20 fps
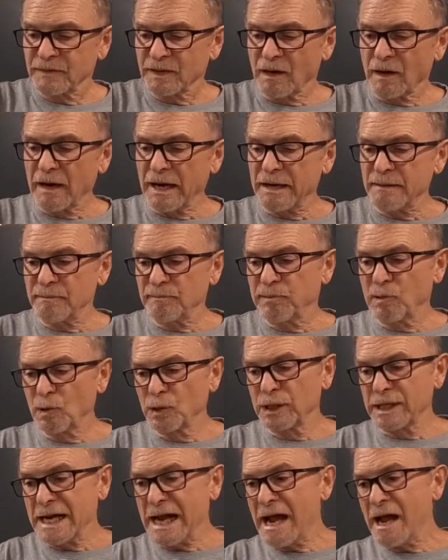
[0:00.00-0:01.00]
All right, put
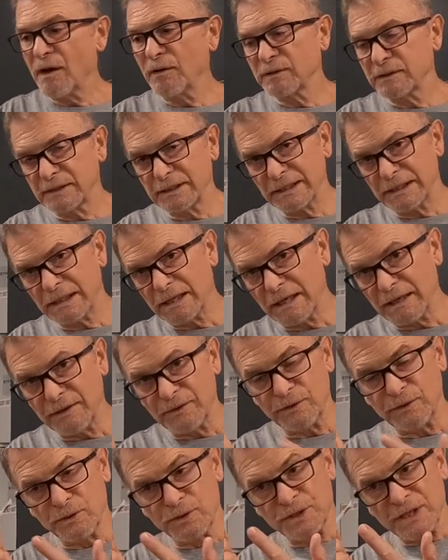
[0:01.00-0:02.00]
it out.
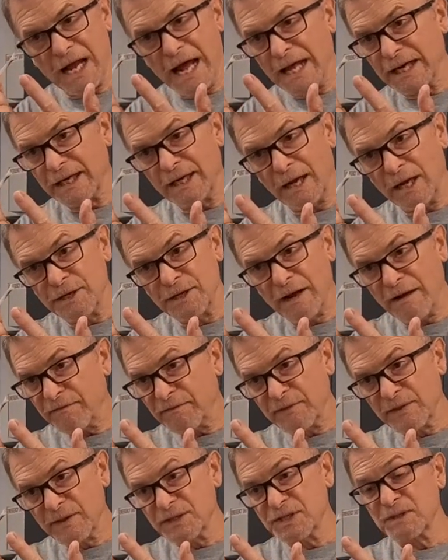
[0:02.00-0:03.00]
There's not
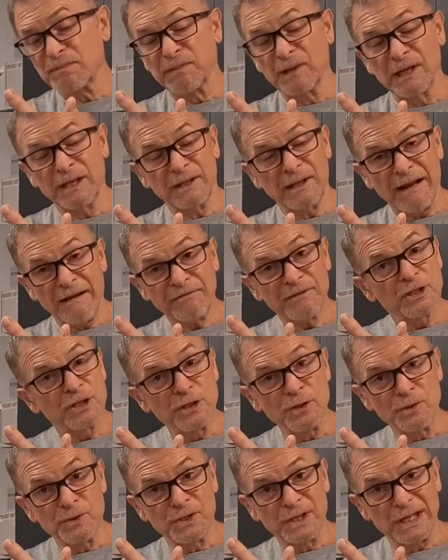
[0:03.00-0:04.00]
enough of the splint left to
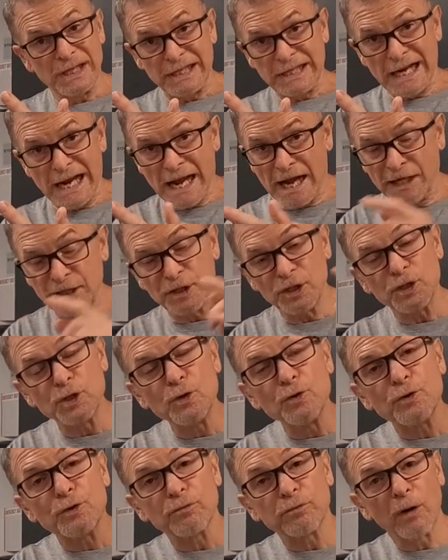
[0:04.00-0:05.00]
use it again.
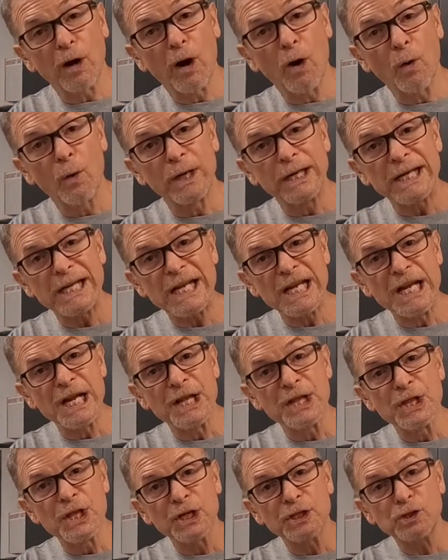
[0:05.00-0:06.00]
You throw it
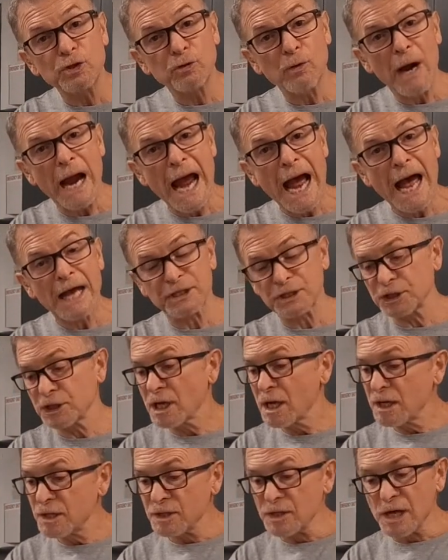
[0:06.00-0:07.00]
in the trash,
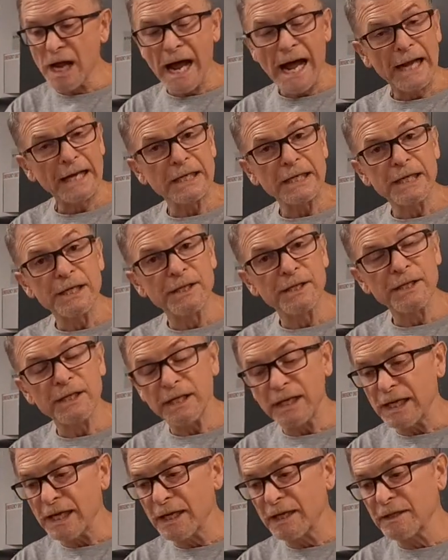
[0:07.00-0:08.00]
not in
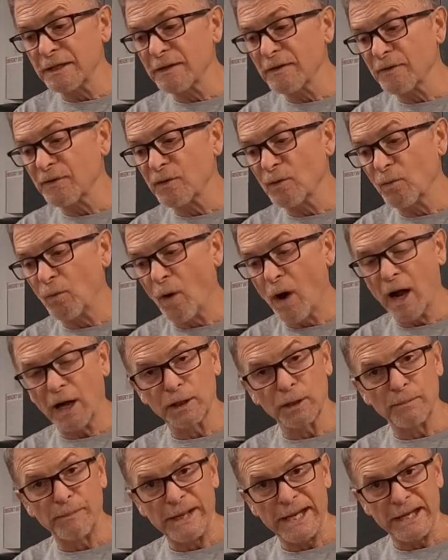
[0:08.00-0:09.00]
the
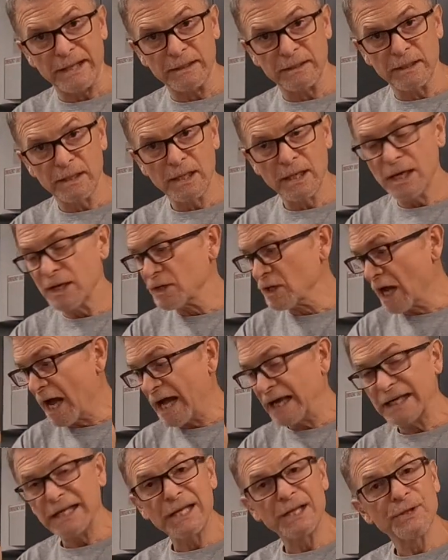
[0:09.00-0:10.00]
water bin,
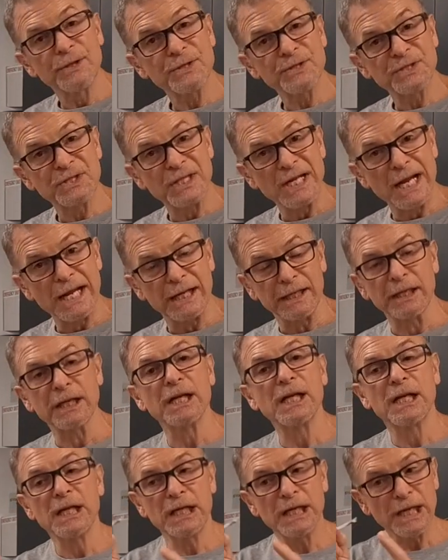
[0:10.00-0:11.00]
not in the sink,
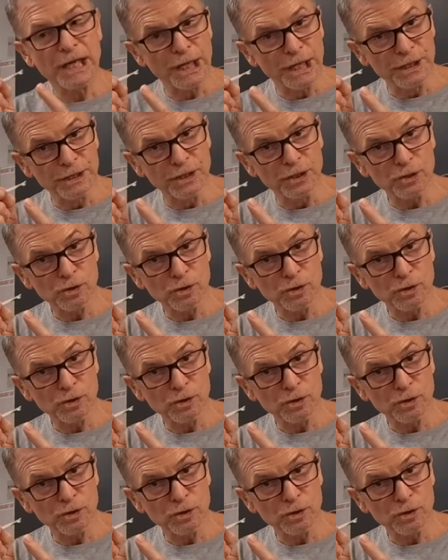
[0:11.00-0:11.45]
in the